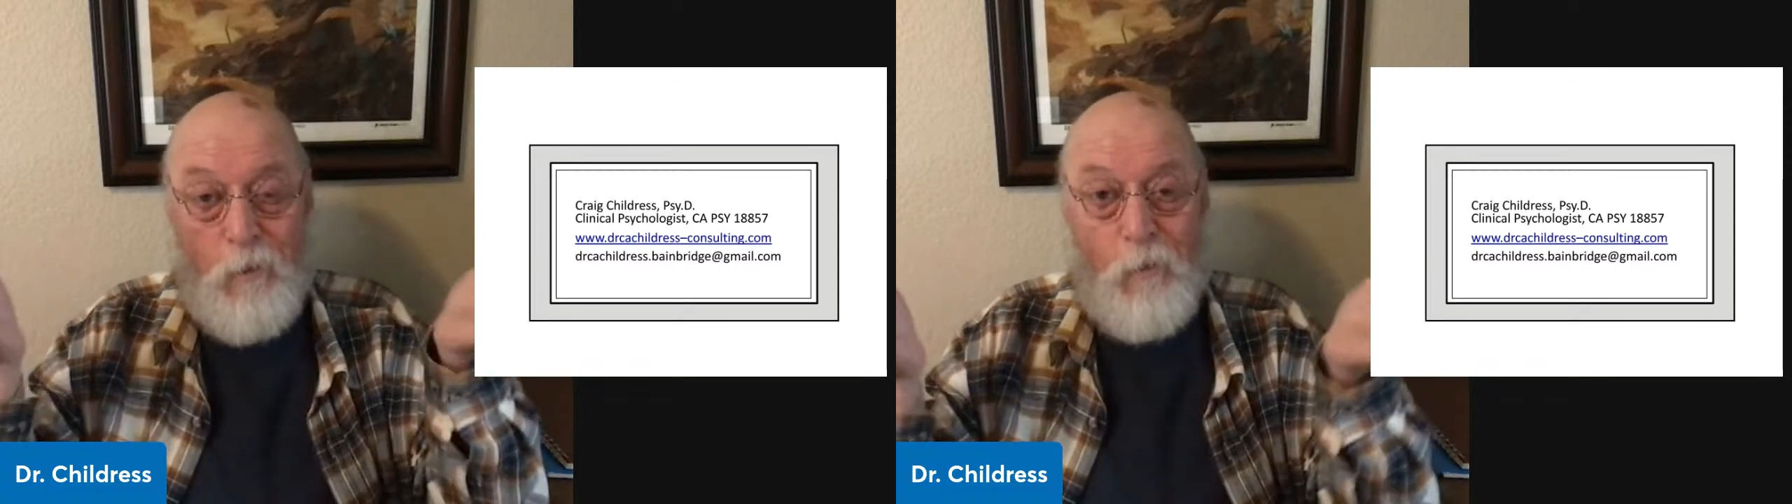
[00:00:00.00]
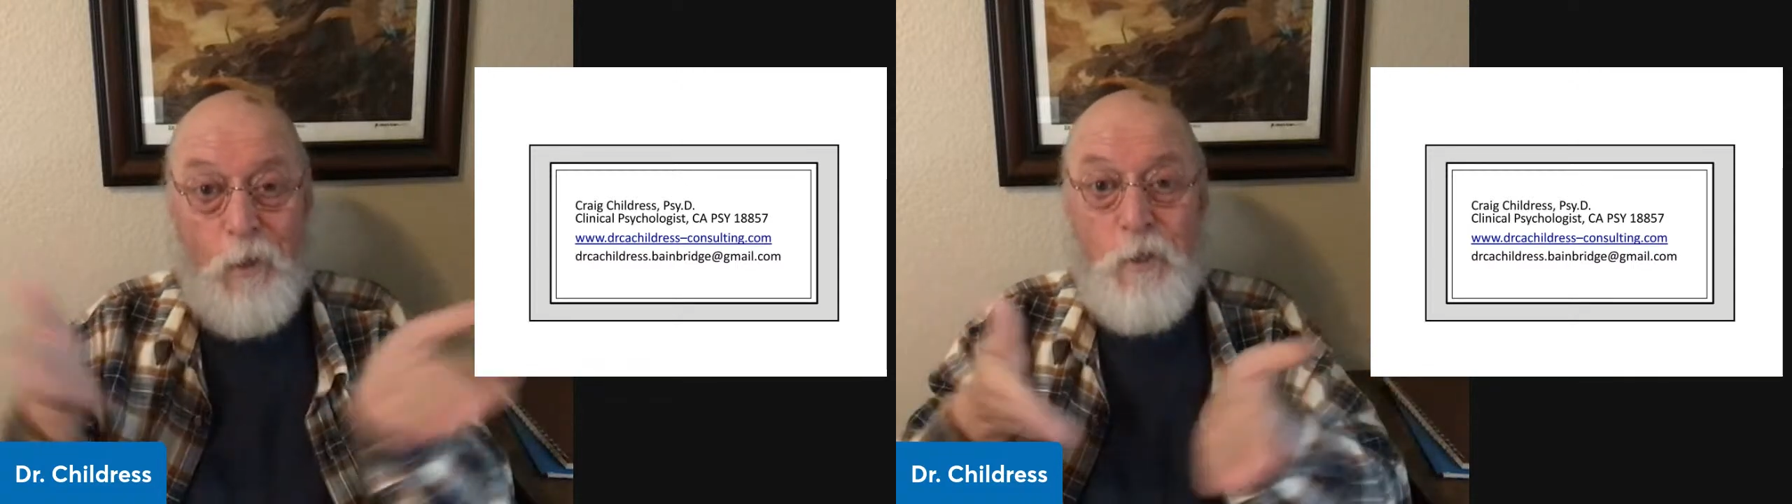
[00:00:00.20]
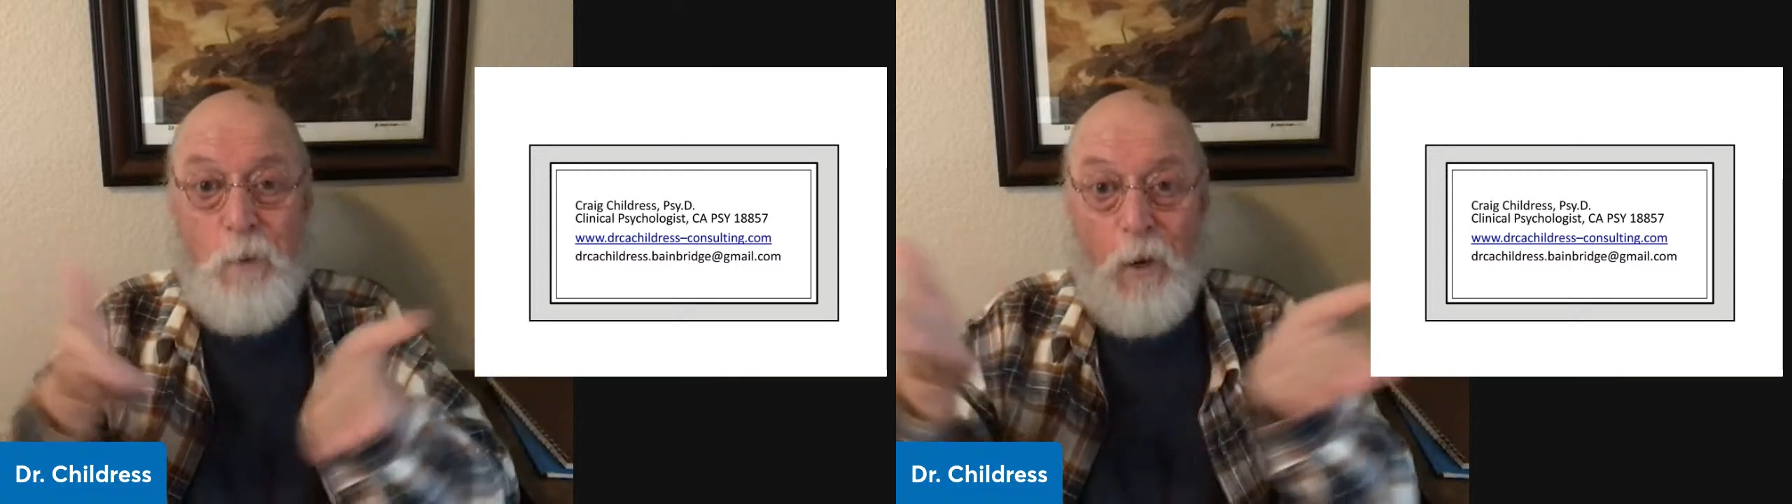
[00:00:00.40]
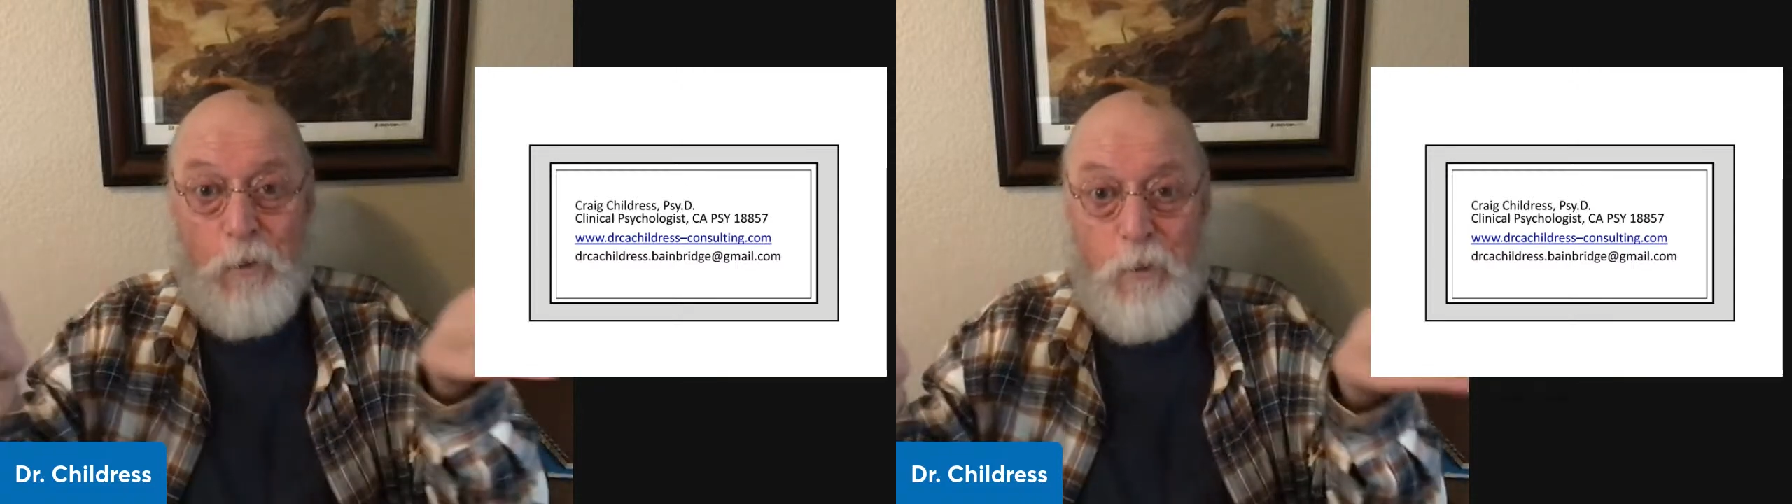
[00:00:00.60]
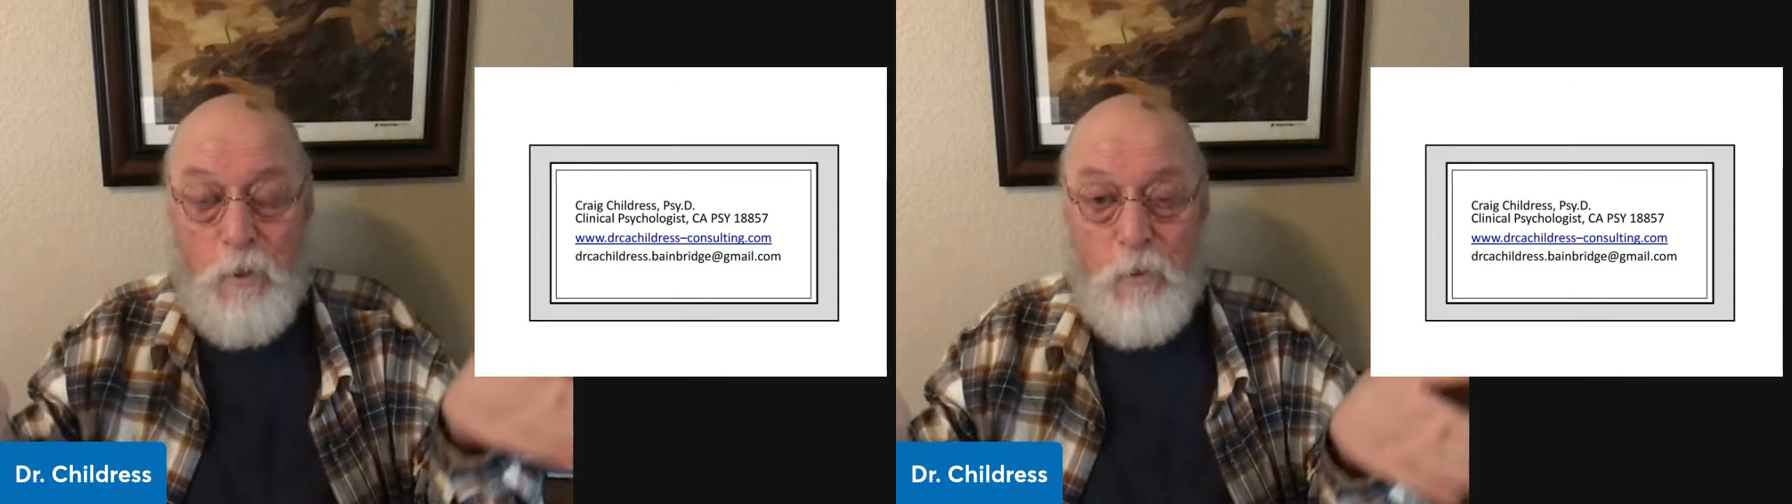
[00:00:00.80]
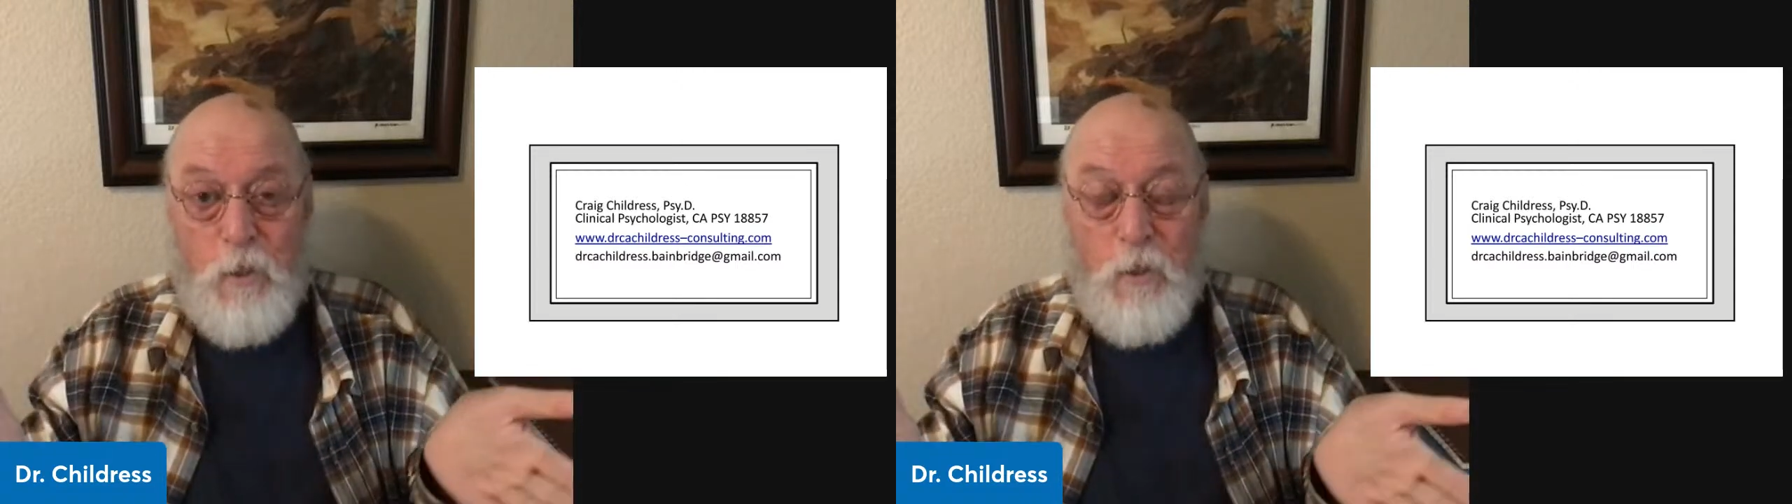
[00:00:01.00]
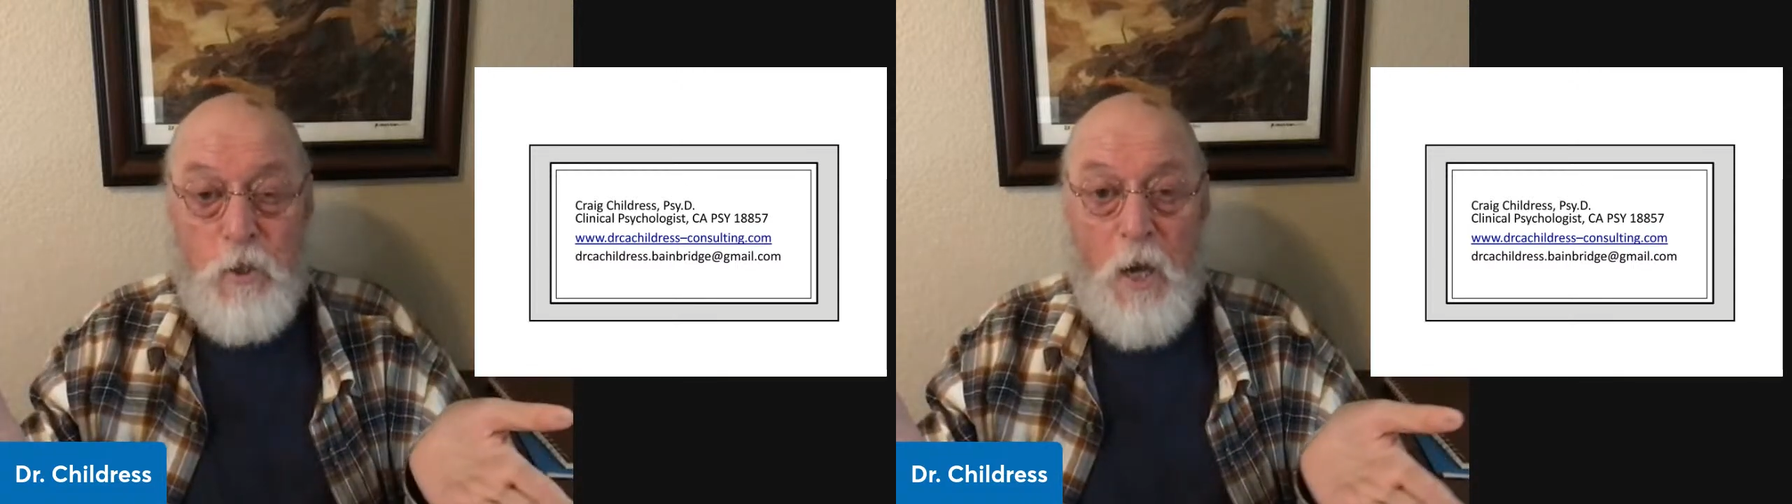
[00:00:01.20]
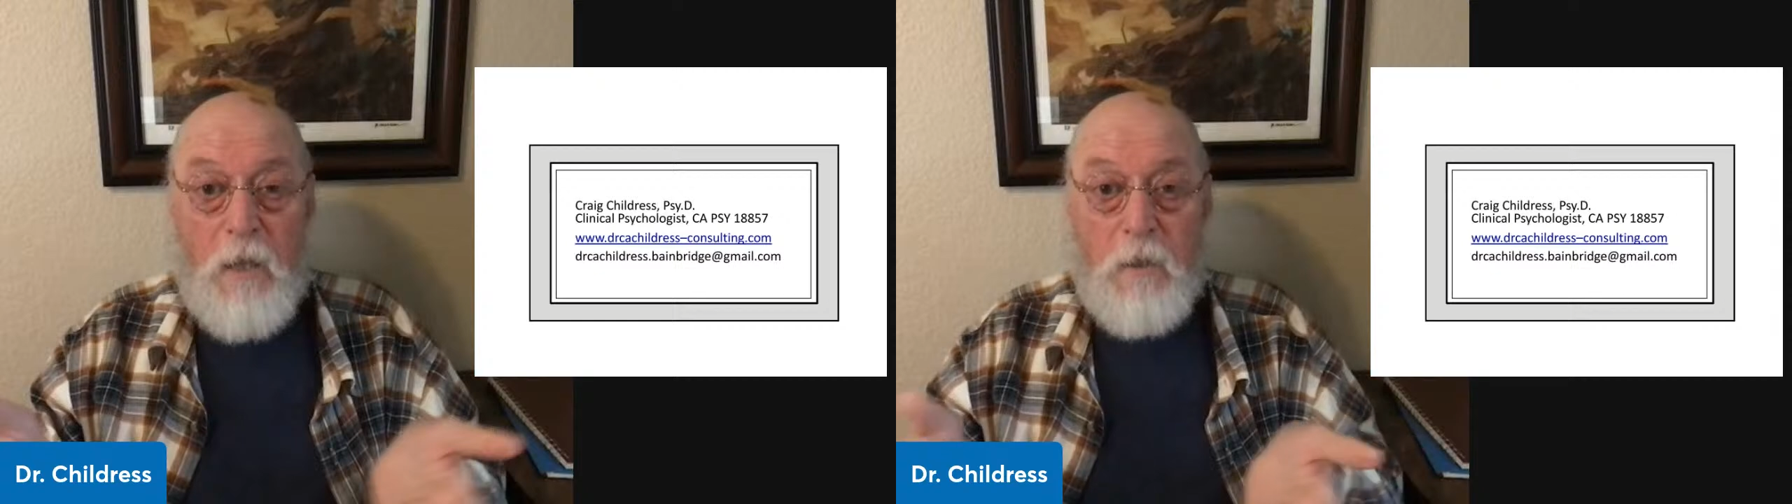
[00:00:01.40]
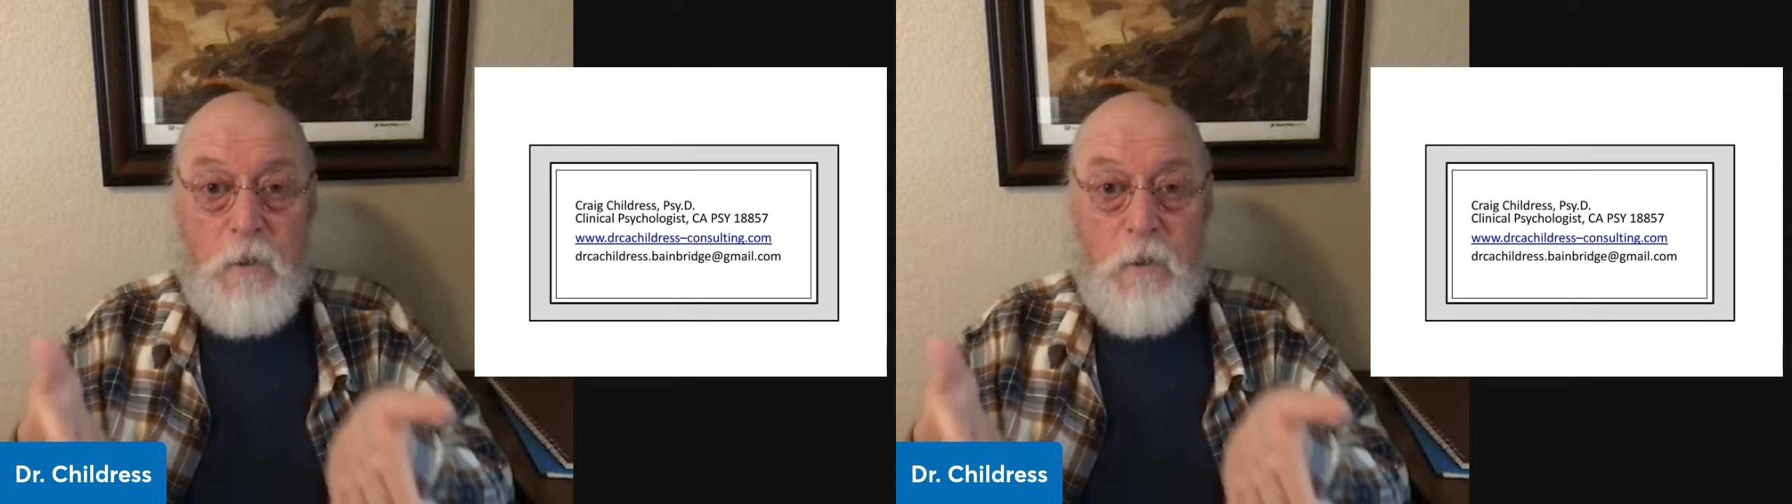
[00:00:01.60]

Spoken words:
Which parent's abusing the child?